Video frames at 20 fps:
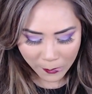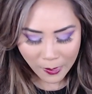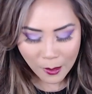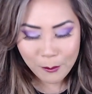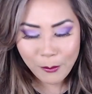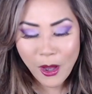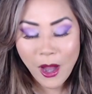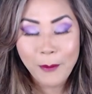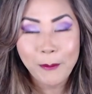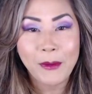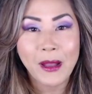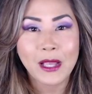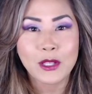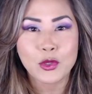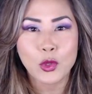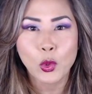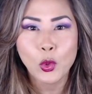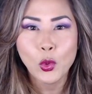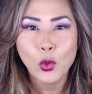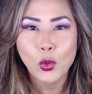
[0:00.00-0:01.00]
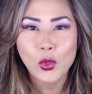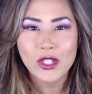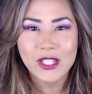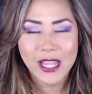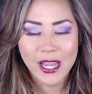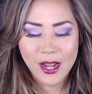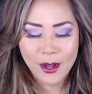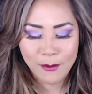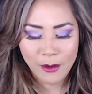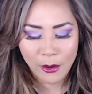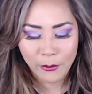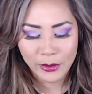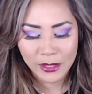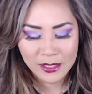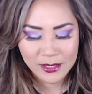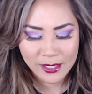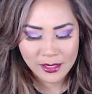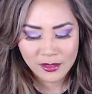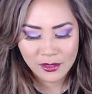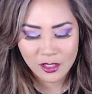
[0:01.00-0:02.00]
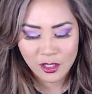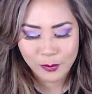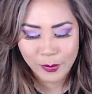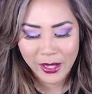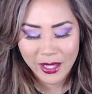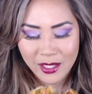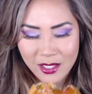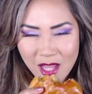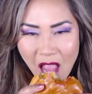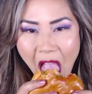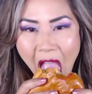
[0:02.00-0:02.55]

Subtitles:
Popeyes. Ooh, damn, I already taste the spice.